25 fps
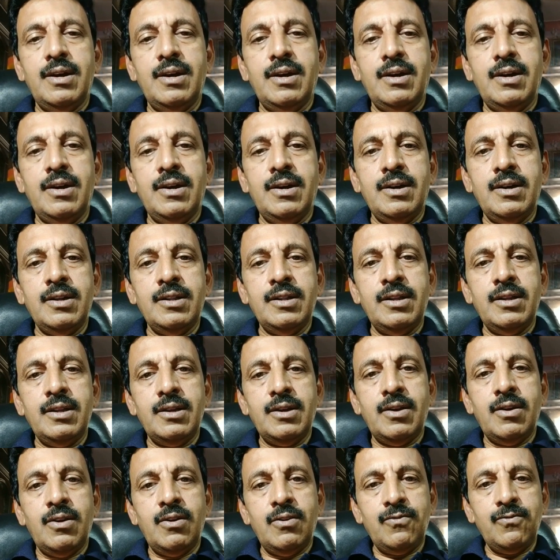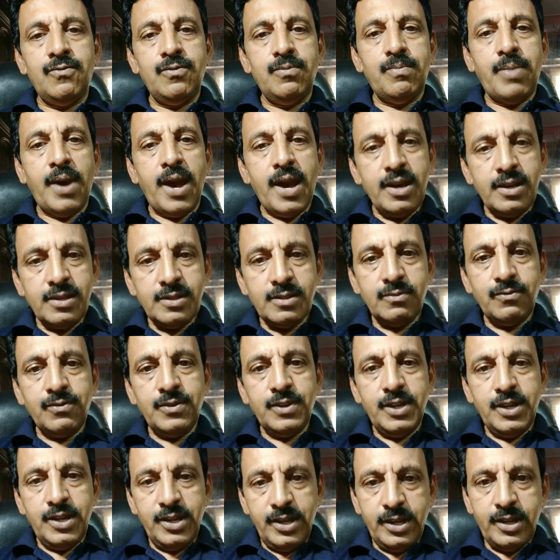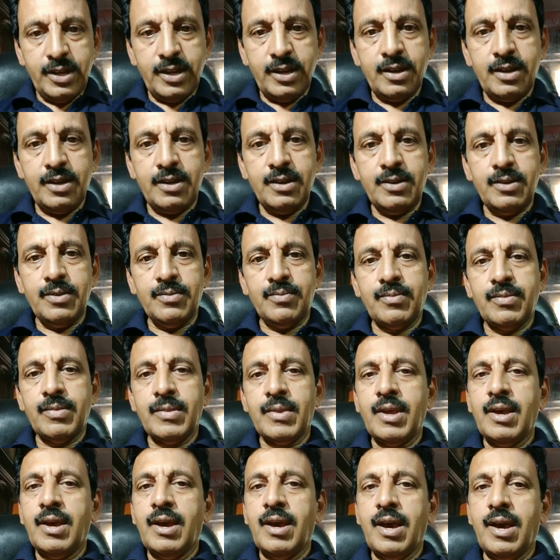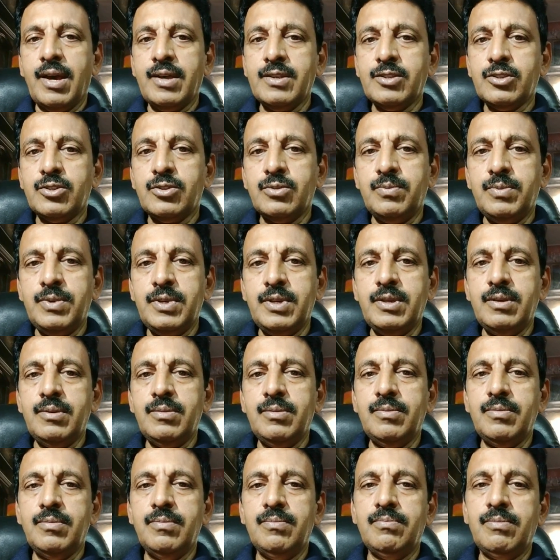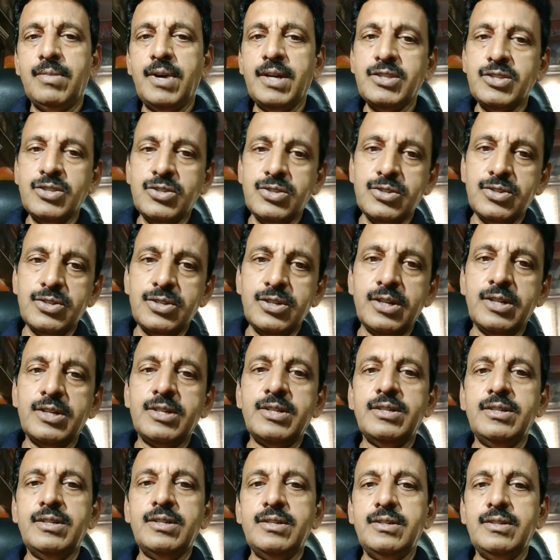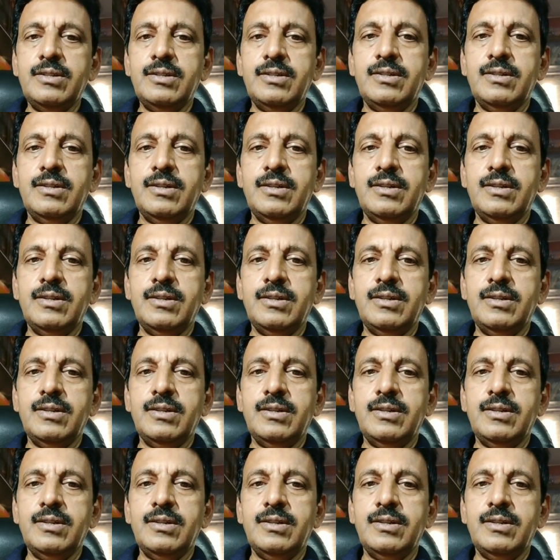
uh, of banks of India has to be much stricter,